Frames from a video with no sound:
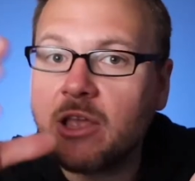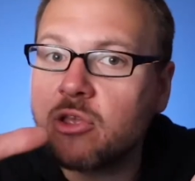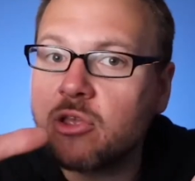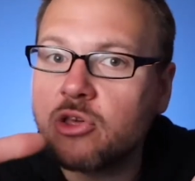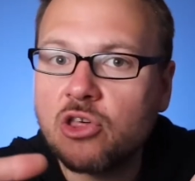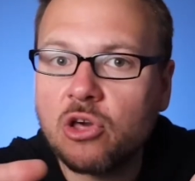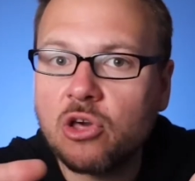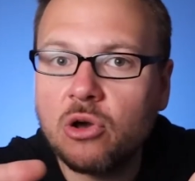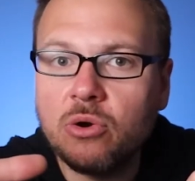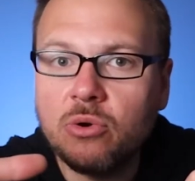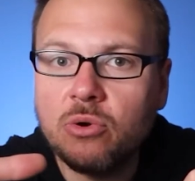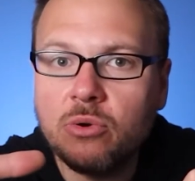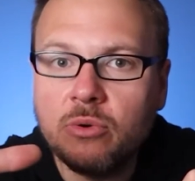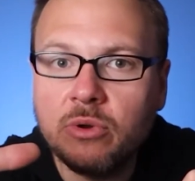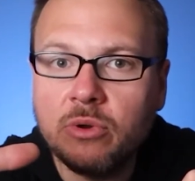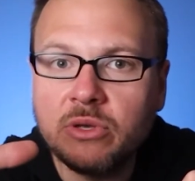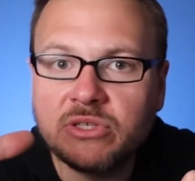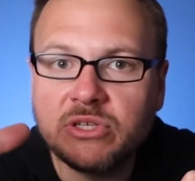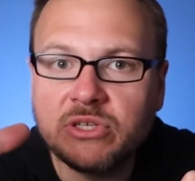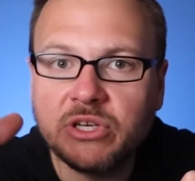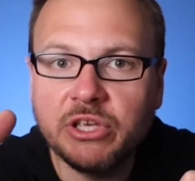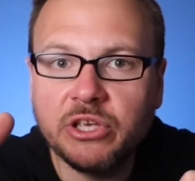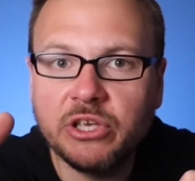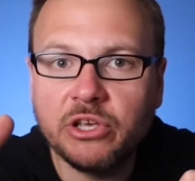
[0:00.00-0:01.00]
and show
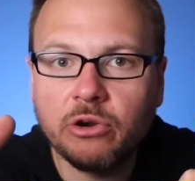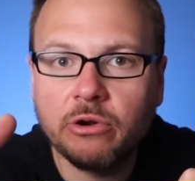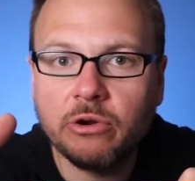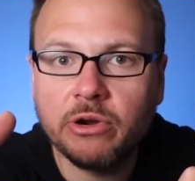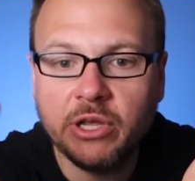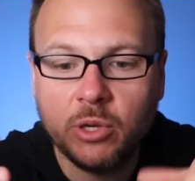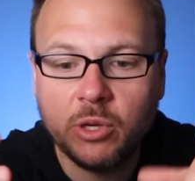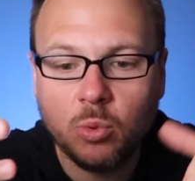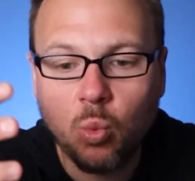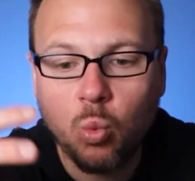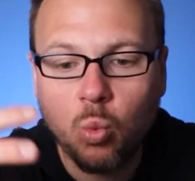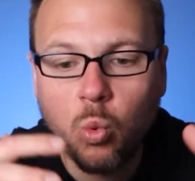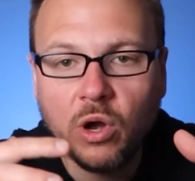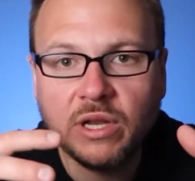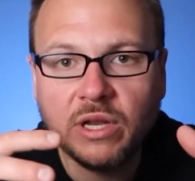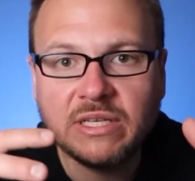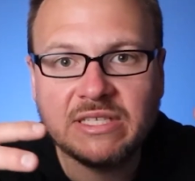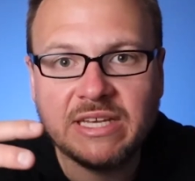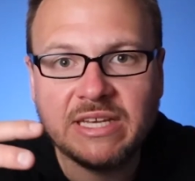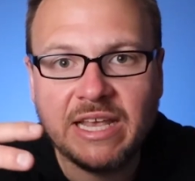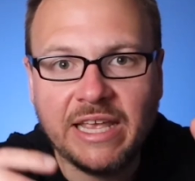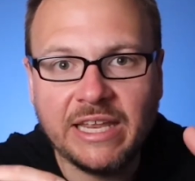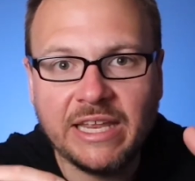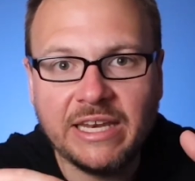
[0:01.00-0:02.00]
security
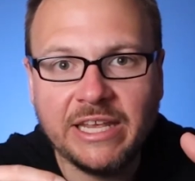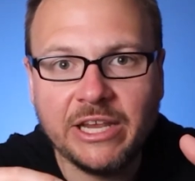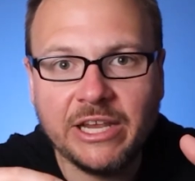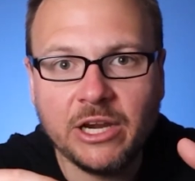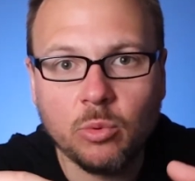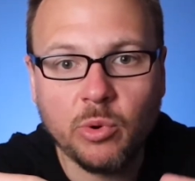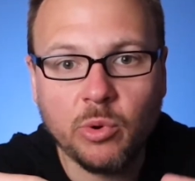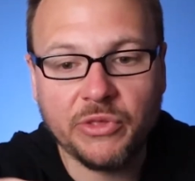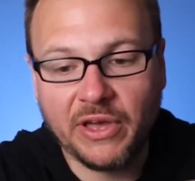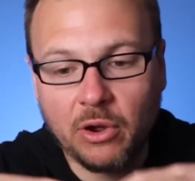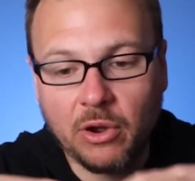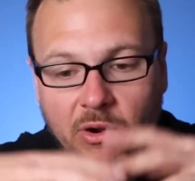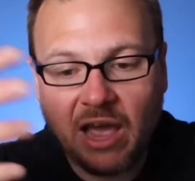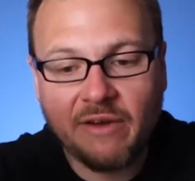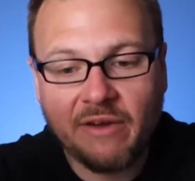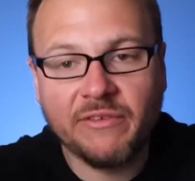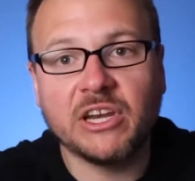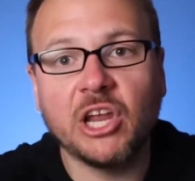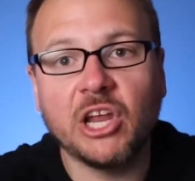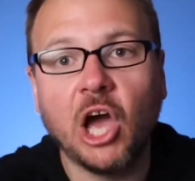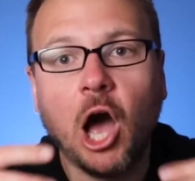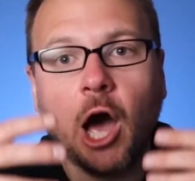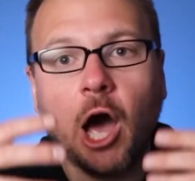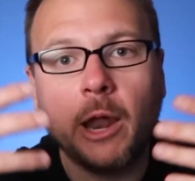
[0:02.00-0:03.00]
what's in here without
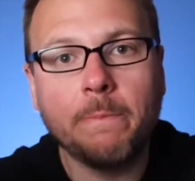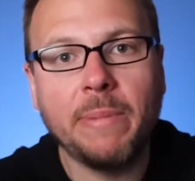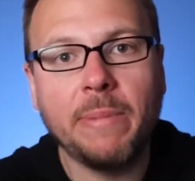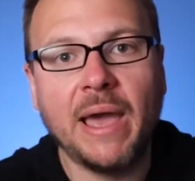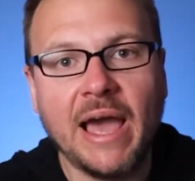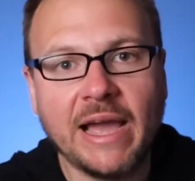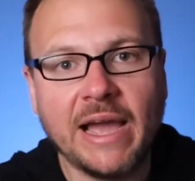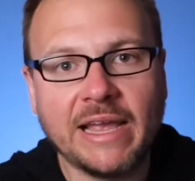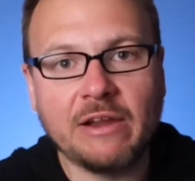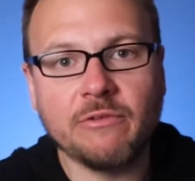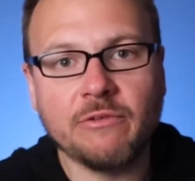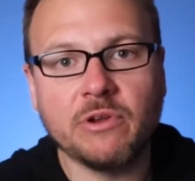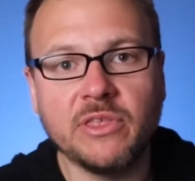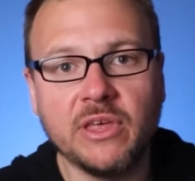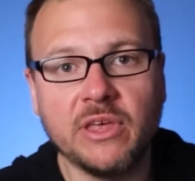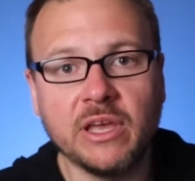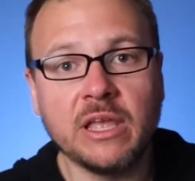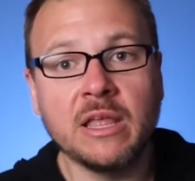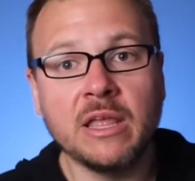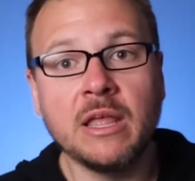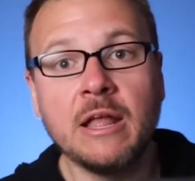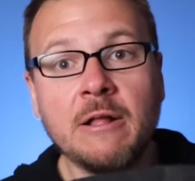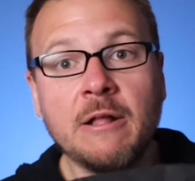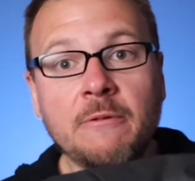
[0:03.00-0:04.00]
having to unpack
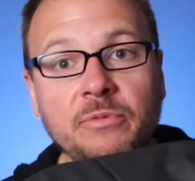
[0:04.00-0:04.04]
everything.